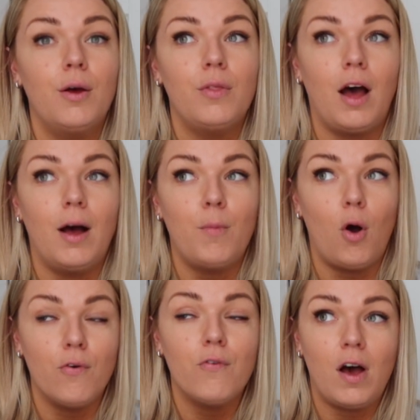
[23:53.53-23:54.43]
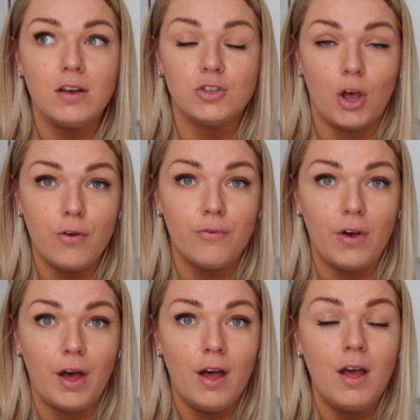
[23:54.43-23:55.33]
off of our
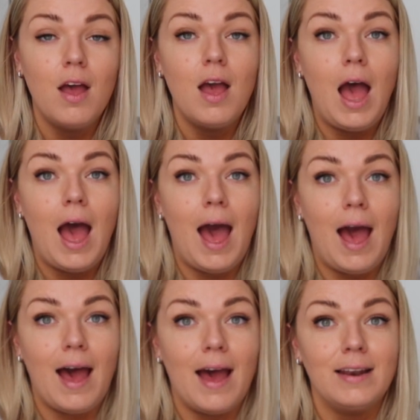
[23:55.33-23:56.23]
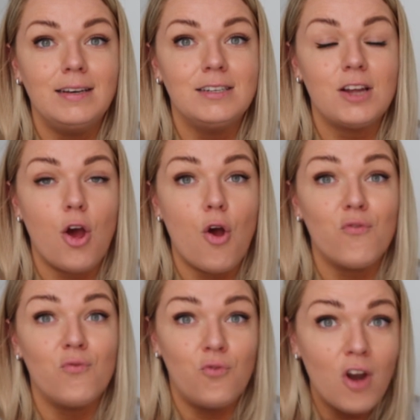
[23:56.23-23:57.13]
sofa and
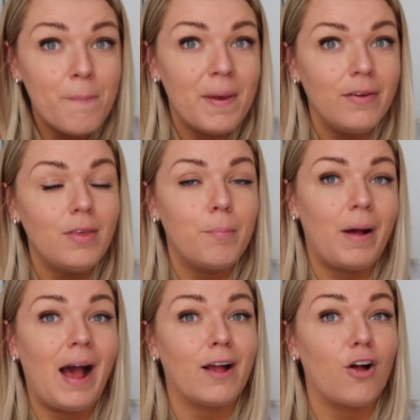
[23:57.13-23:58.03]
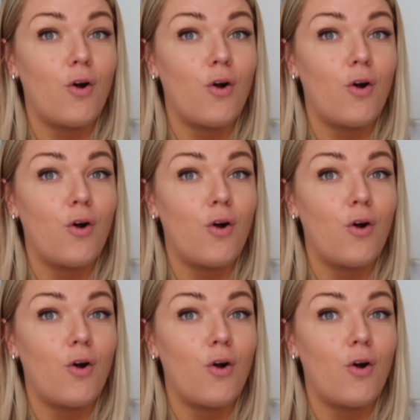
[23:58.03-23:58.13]
ripping the back